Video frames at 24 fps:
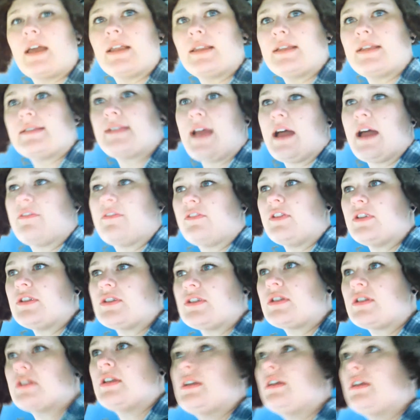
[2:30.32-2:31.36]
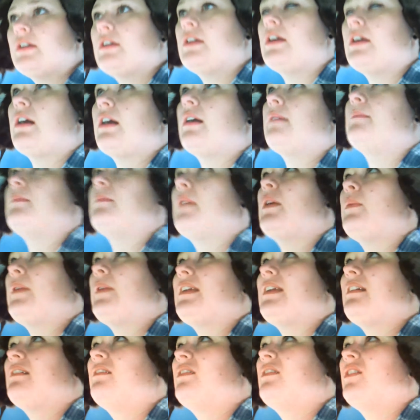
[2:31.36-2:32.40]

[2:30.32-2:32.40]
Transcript: at least ½ inch. And we